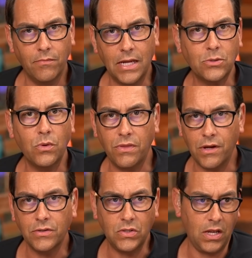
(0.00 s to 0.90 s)
That's what
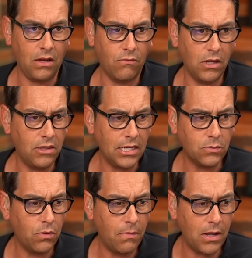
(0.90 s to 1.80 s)
they're saying, right? That's
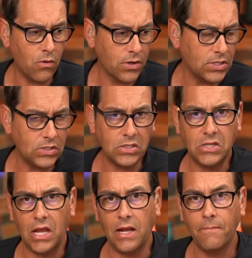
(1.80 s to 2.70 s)
what Mayorkas is
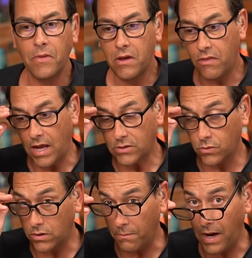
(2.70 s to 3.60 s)
saying. That's
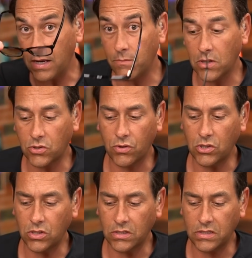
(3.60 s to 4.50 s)
what the Biden
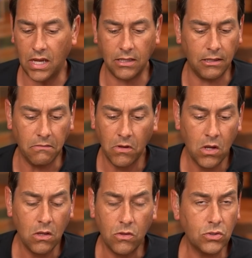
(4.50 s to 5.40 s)
administration is saying, that
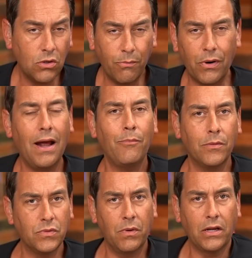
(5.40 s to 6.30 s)
there's no
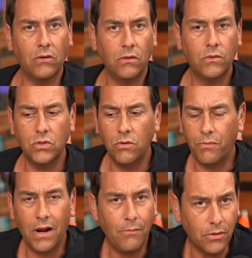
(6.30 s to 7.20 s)
problems, Michael. There's no
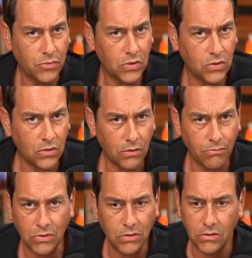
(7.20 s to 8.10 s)
problems. This is all.
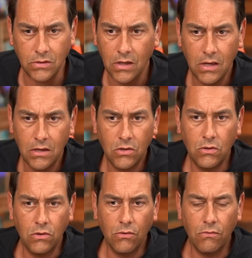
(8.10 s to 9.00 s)
This is
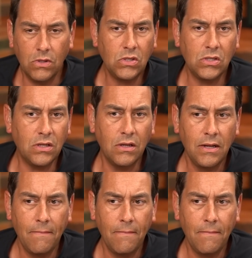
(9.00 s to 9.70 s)
you're. This is a.